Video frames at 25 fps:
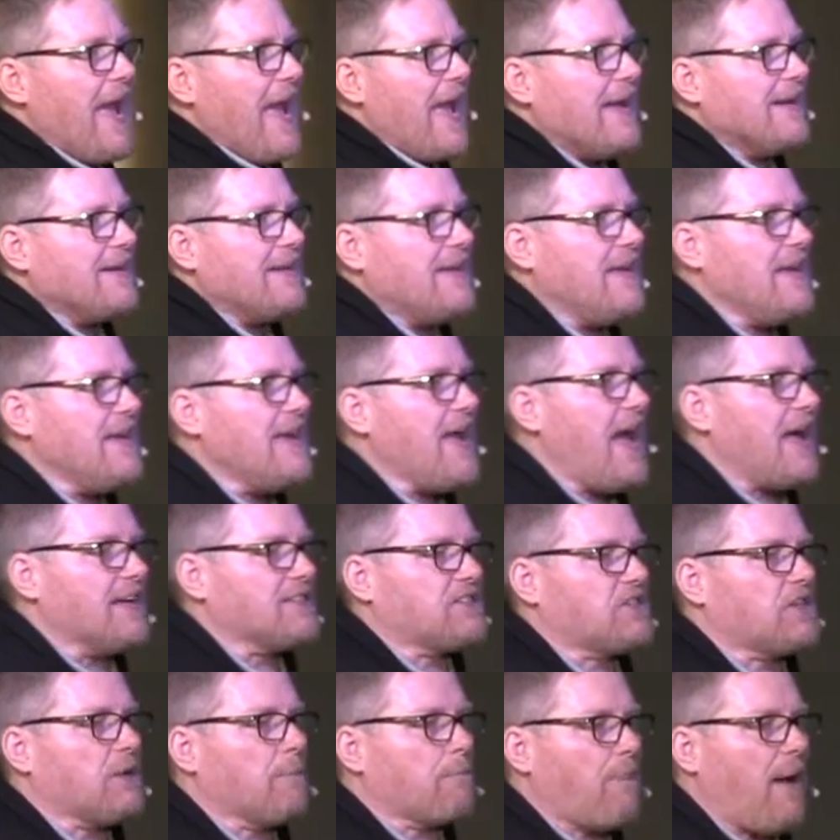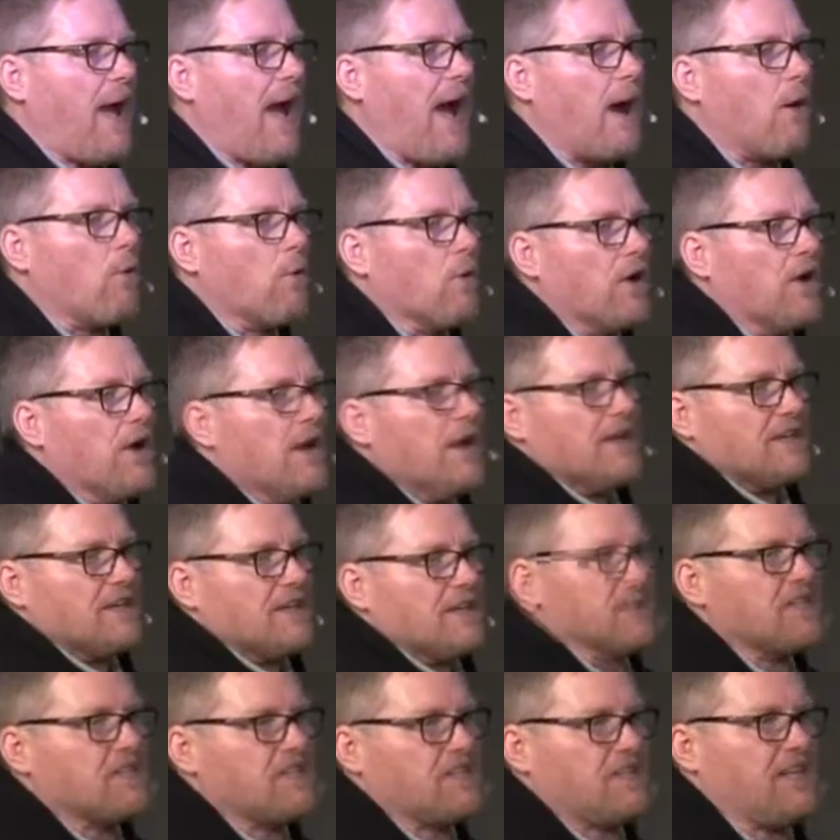and he has the power
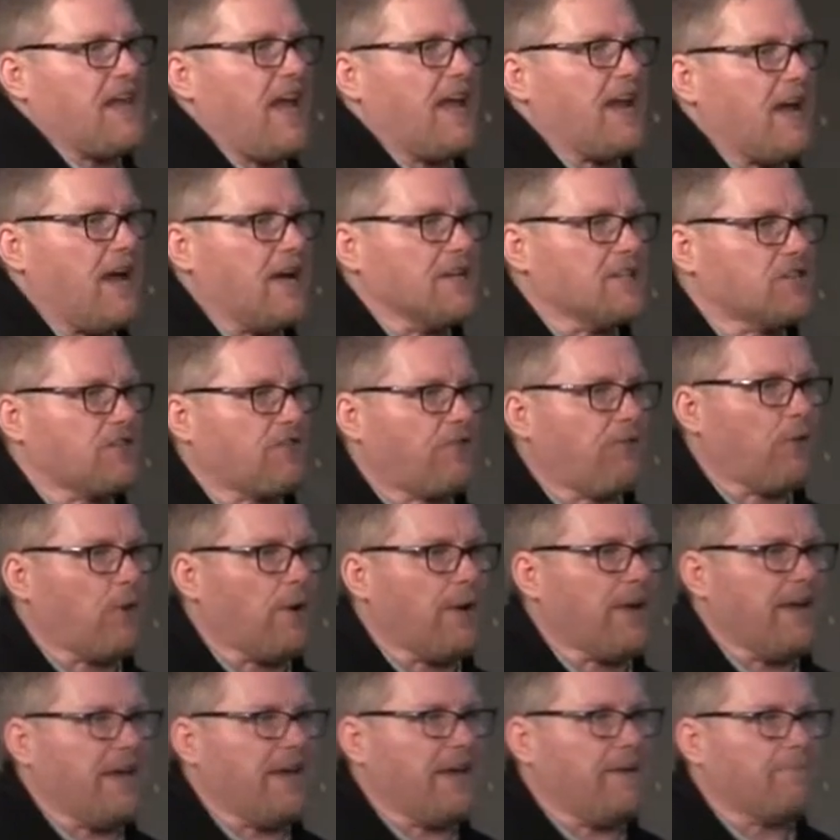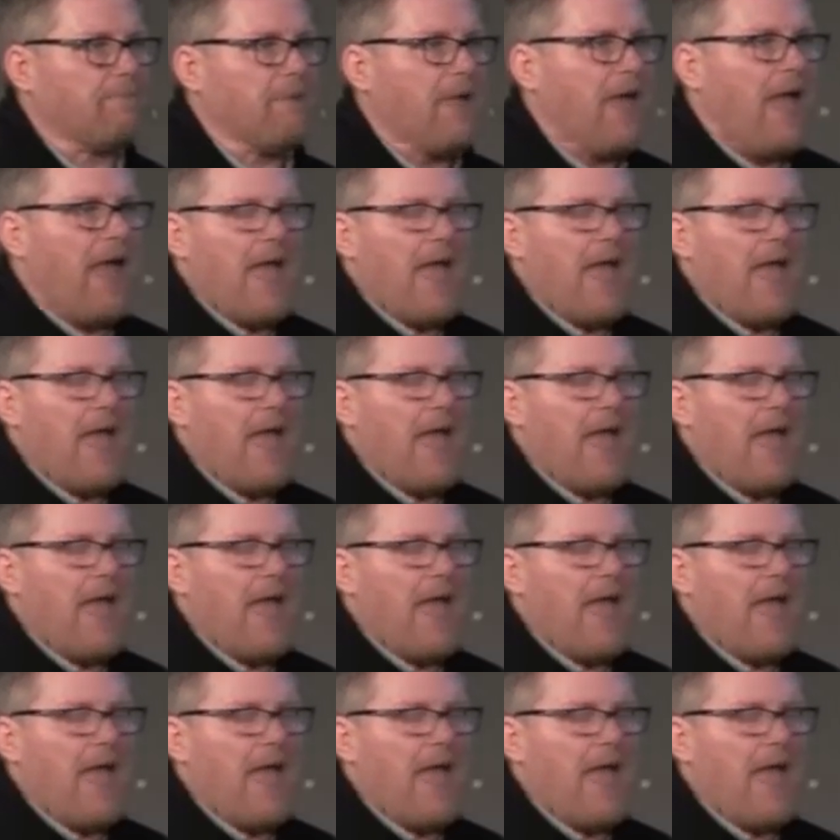to set us free